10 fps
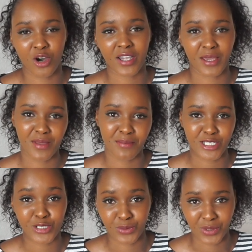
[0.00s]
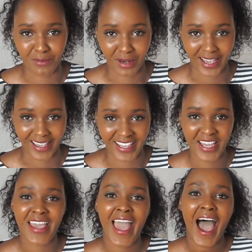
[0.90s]
Okay, maybe 2, I'm lying.
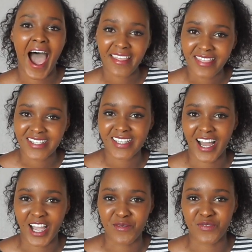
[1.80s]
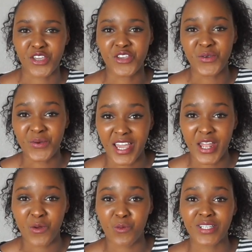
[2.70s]
At the time, the
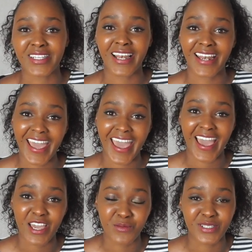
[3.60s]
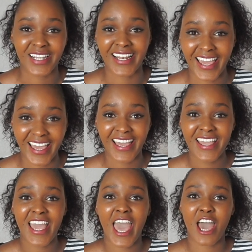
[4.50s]
Union was lit. It was lit.
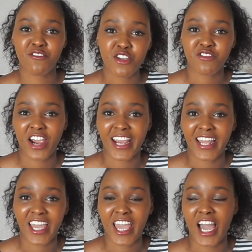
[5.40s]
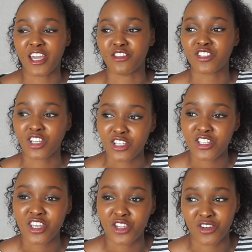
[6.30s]
Every Friday, I used to go
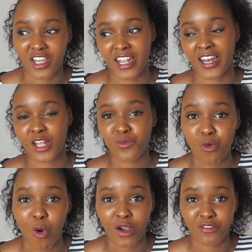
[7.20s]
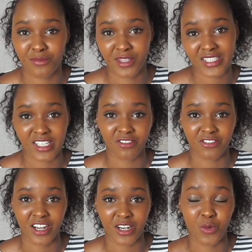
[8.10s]
to the Union, and I'd walk from the
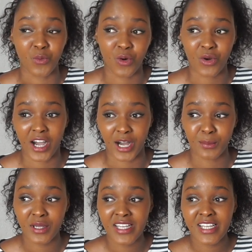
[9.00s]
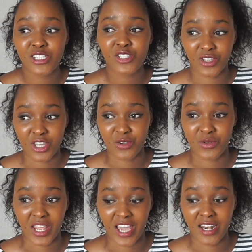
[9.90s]
seafront and walk up to the
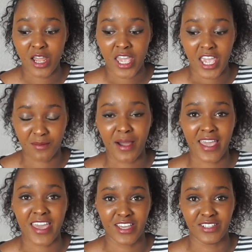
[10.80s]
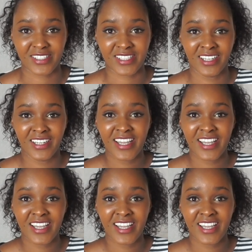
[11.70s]
Union in my heels.